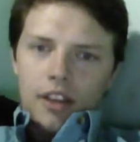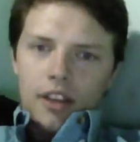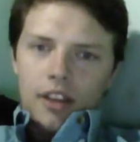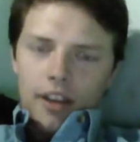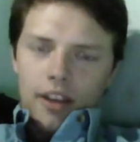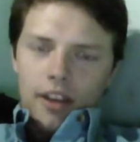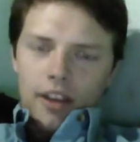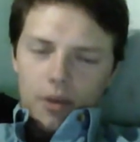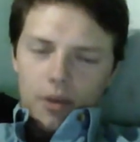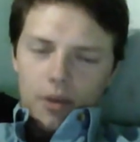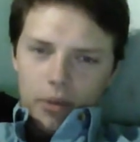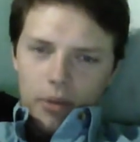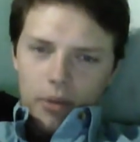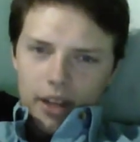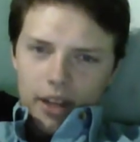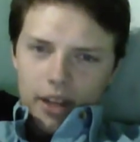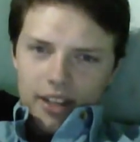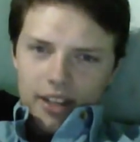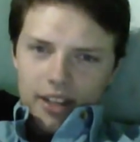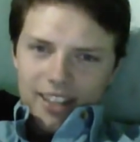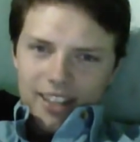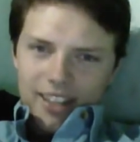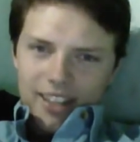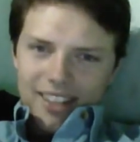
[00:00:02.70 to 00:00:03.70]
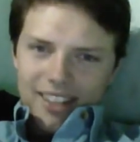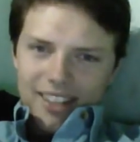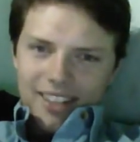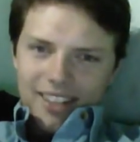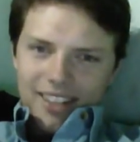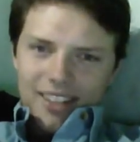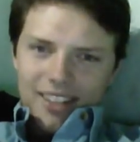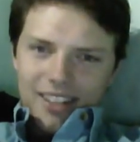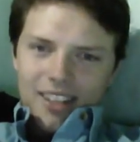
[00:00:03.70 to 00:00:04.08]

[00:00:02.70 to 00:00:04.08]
And we're back again.